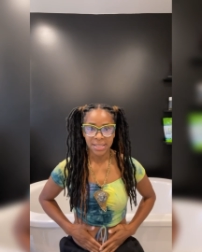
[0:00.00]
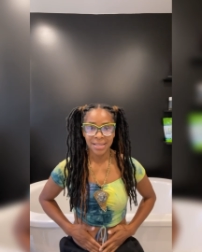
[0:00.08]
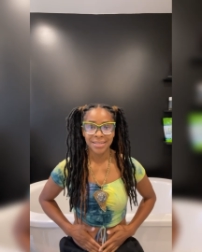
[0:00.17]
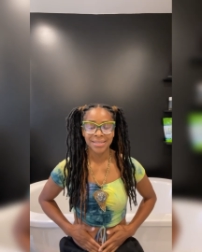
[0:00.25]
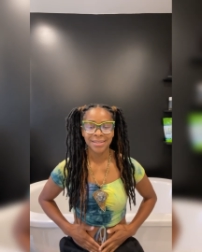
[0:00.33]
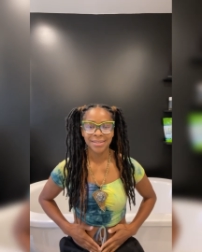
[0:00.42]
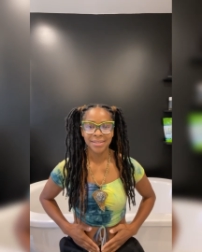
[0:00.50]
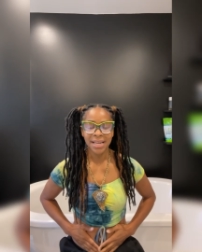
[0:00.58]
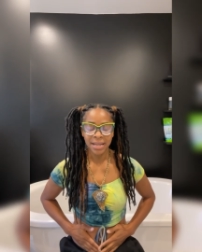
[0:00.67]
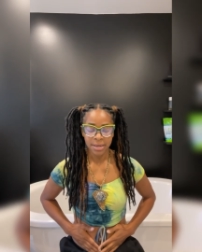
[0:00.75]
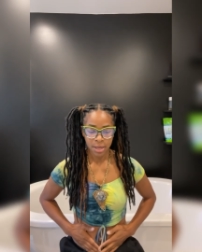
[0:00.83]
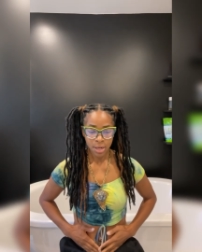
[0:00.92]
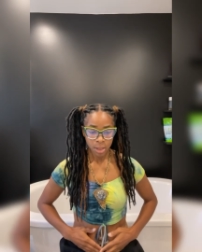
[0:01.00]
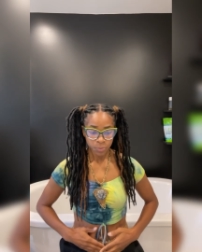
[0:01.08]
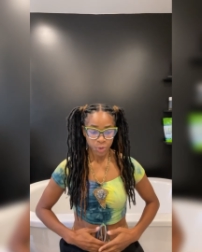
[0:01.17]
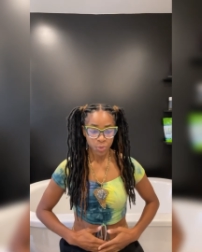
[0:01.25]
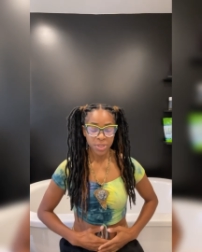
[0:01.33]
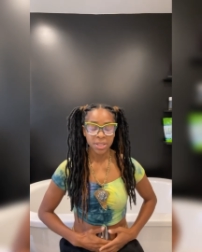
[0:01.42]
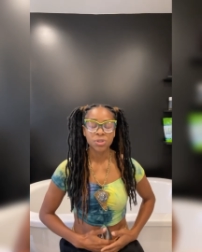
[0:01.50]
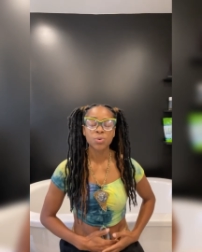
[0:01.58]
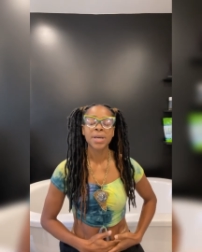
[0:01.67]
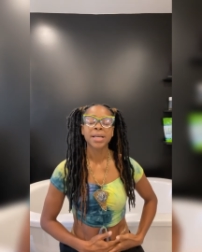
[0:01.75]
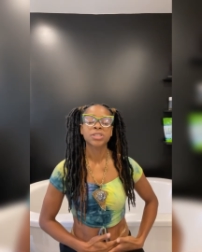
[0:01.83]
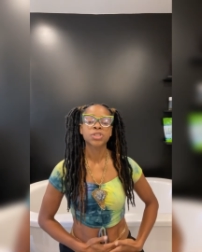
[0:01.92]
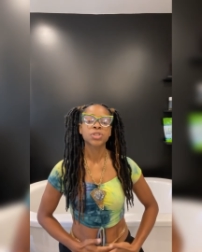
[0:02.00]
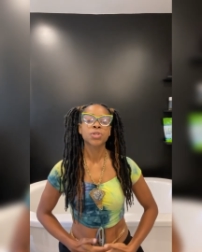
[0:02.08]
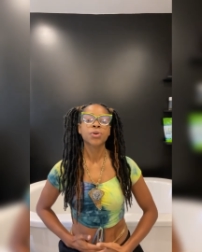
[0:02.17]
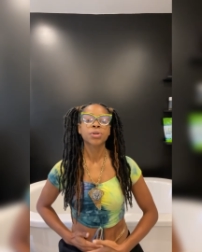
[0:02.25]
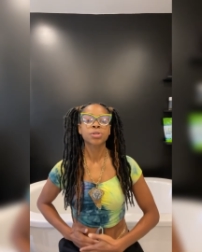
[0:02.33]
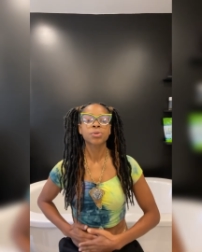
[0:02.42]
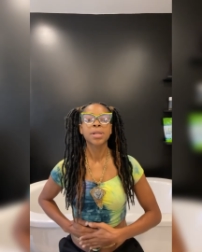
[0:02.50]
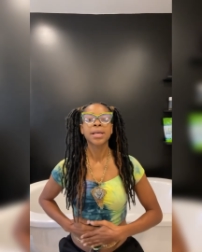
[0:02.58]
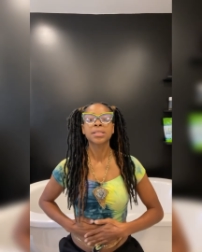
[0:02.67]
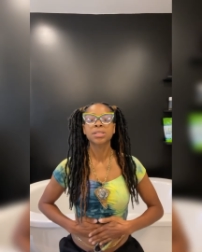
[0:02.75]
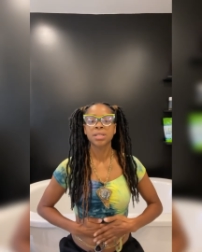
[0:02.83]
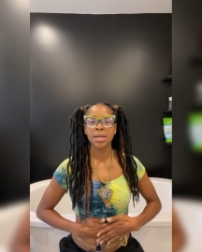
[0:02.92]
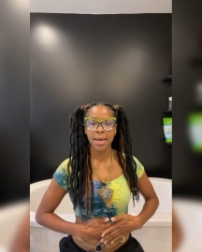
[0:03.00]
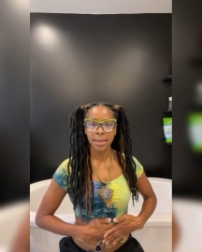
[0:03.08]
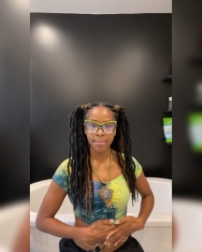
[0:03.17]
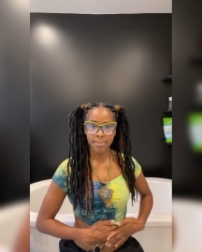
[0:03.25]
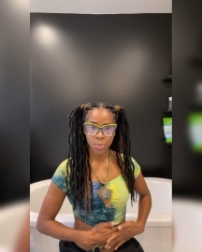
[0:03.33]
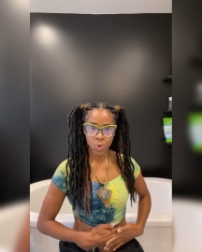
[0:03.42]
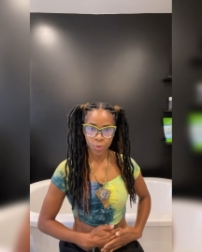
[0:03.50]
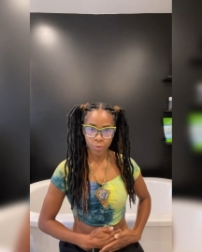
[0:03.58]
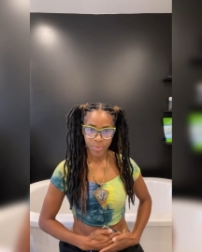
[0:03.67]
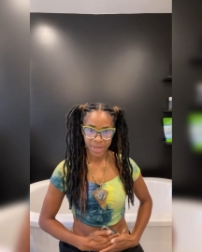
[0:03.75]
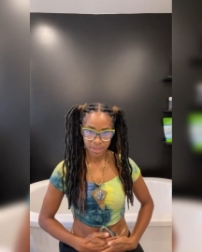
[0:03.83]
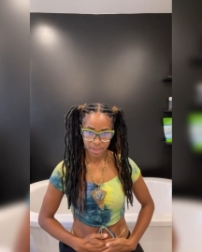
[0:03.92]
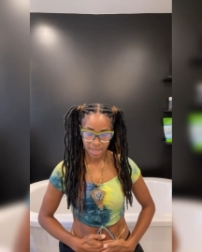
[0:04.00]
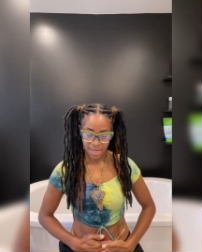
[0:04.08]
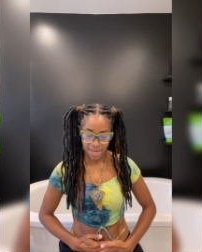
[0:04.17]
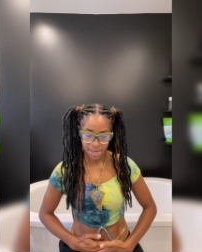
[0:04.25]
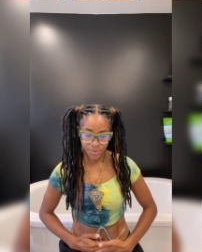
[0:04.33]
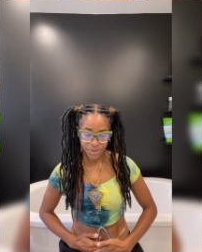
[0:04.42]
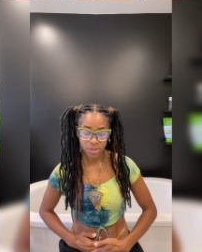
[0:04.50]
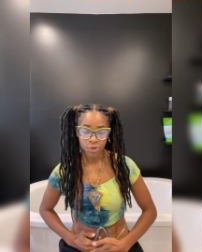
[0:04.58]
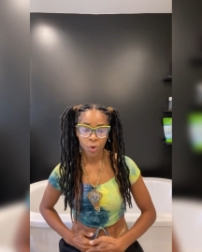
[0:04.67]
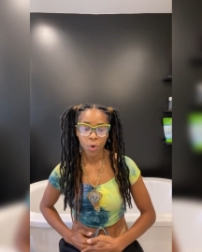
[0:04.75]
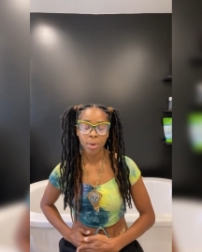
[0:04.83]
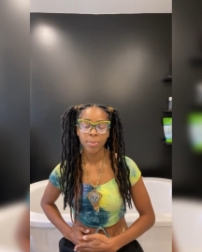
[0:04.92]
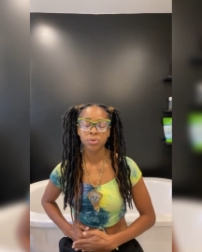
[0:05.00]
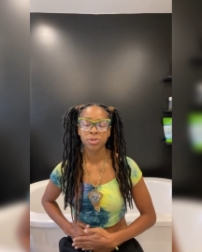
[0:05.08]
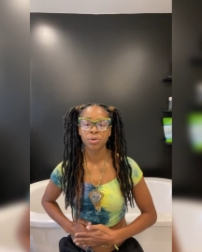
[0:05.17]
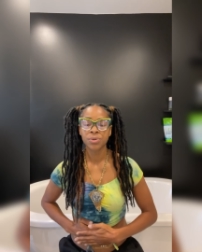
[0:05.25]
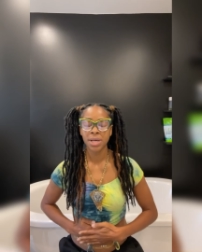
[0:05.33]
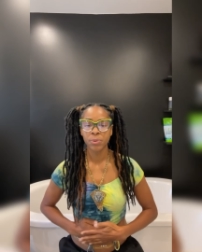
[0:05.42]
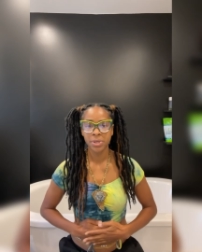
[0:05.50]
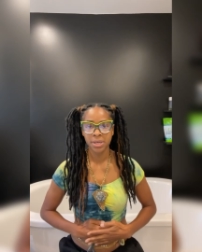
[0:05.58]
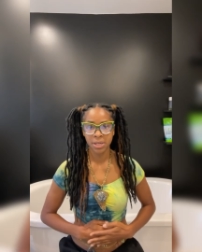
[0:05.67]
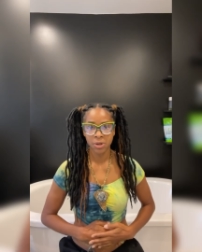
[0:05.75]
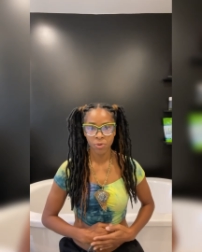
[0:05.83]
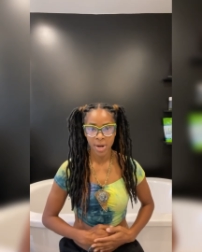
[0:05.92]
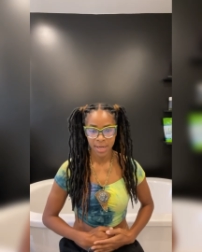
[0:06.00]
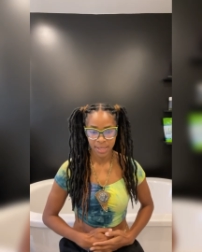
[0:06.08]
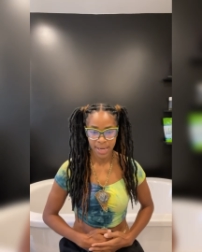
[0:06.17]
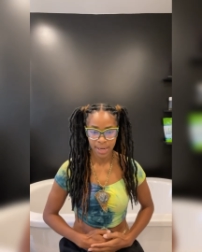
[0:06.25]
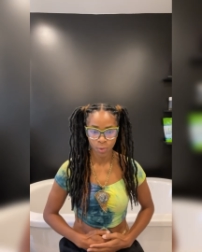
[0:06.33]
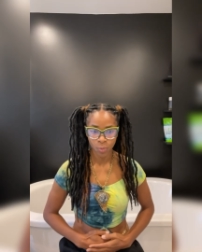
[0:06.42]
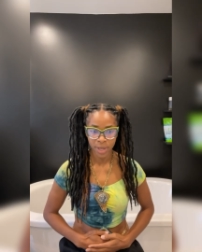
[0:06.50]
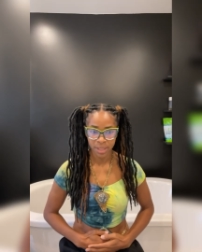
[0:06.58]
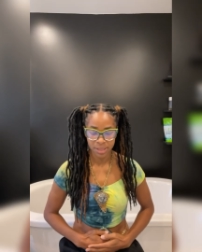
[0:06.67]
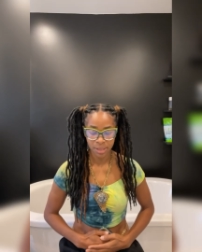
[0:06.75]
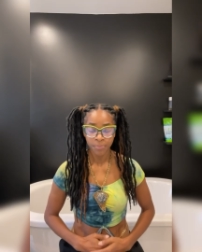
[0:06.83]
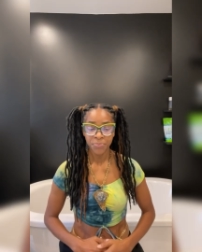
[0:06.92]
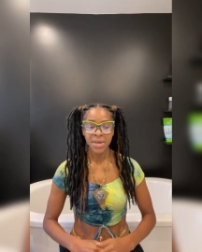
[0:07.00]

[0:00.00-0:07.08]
this yin. You need to get circulation and movement in these hormones so that we could eradicate waste.